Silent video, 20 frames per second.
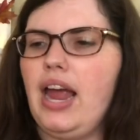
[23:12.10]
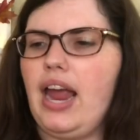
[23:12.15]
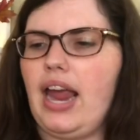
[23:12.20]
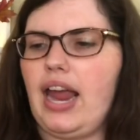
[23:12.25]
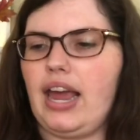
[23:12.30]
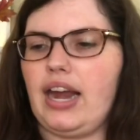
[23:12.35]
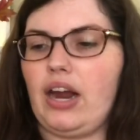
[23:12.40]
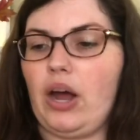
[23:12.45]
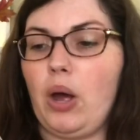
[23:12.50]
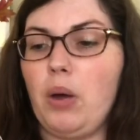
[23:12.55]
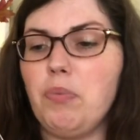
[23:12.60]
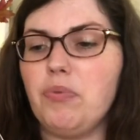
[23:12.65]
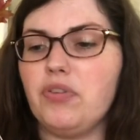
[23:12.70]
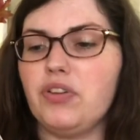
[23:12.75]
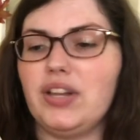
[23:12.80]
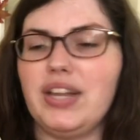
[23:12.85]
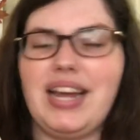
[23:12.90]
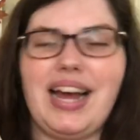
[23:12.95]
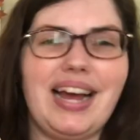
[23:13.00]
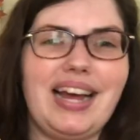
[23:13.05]
And
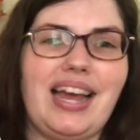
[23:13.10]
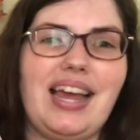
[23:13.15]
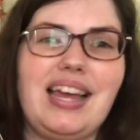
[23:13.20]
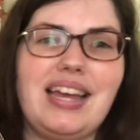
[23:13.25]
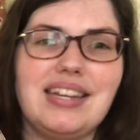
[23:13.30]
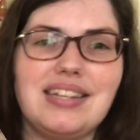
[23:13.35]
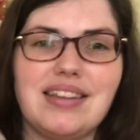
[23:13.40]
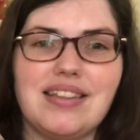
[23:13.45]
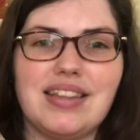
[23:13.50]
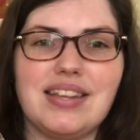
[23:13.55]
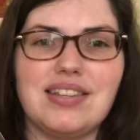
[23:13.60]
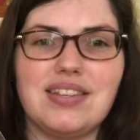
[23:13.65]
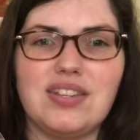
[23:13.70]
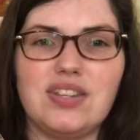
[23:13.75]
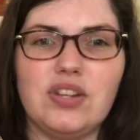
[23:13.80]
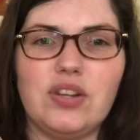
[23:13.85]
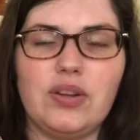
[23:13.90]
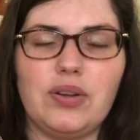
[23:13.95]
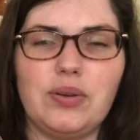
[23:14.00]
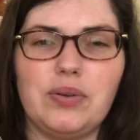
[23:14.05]
hopefully I can get to this
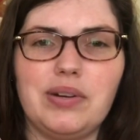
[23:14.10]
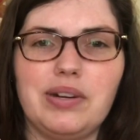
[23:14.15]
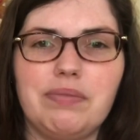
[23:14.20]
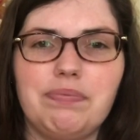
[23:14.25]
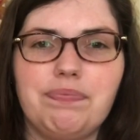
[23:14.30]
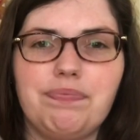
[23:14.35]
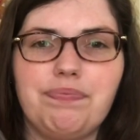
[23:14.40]
soon.